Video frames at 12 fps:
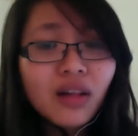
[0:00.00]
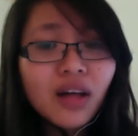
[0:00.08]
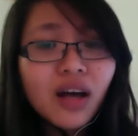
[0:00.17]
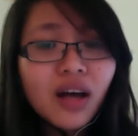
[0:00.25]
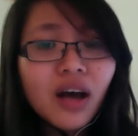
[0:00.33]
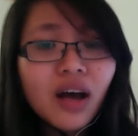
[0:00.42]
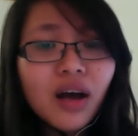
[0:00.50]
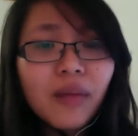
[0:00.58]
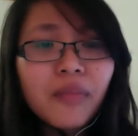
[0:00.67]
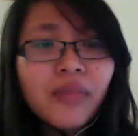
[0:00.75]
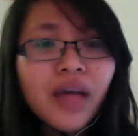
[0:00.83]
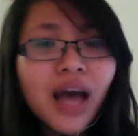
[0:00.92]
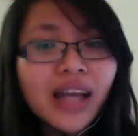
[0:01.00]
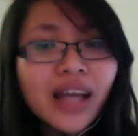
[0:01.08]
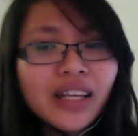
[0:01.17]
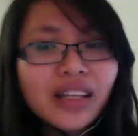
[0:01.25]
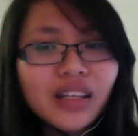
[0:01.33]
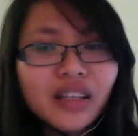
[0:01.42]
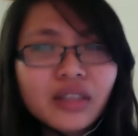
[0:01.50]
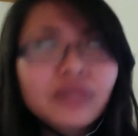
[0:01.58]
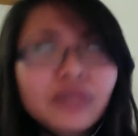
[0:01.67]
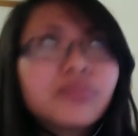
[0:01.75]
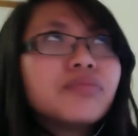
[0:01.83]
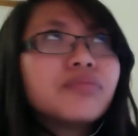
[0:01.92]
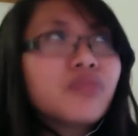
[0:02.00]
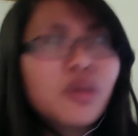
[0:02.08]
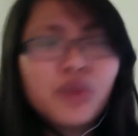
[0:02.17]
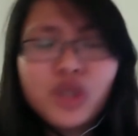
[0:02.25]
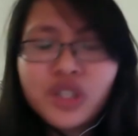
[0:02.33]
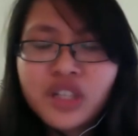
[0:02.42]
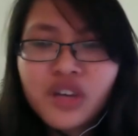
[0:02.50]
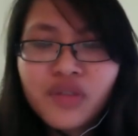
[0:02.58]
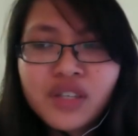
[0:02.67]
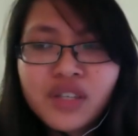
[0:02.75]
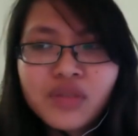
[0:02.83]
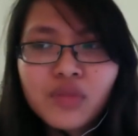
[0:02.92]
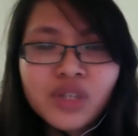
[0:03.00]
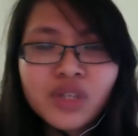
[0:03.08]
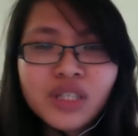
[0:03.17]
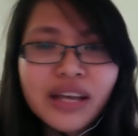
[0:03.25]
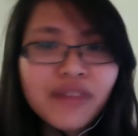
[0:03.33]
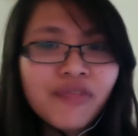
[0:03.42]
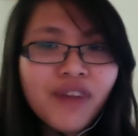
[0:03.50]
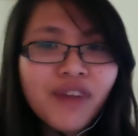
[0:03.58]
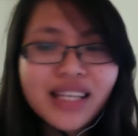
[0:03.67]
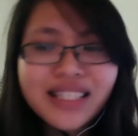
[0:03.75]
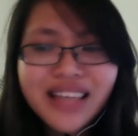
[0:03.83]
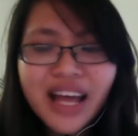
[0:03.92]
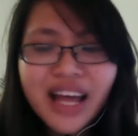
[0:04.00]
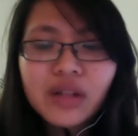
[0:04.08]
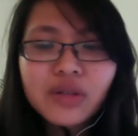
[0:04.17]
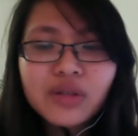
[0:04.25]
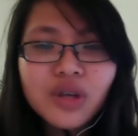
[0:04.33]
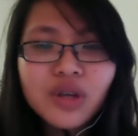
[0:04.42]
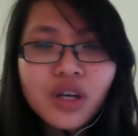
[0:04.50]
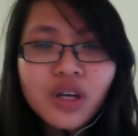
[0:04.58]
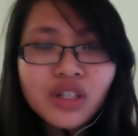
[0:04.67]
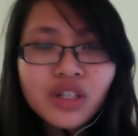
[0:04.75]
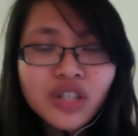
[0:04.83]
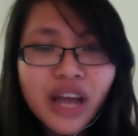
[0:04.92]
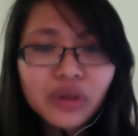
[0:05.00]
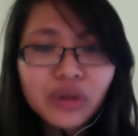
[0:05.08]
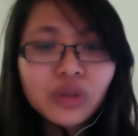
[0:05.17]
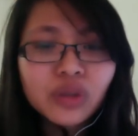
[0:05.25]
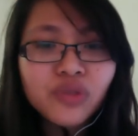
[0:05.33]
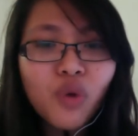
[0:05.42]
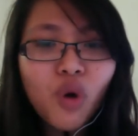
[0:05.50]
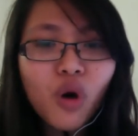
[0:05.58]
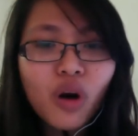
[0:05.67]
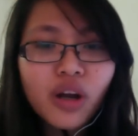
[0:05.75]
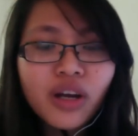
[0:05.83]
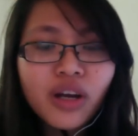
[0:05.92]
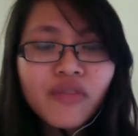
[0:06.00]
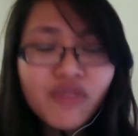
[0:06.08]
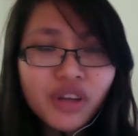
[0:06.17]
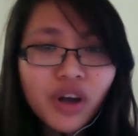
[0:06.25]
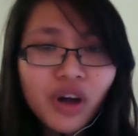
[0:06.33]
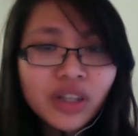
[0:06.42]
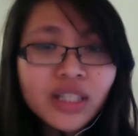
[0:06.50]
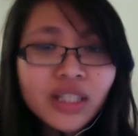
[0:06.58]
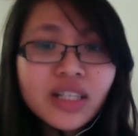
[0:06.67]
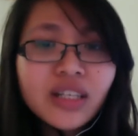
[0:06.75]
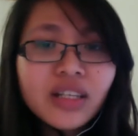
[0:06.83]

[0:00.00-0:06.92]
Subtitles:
I did a community service which is like 5 sales channels for Viet artisan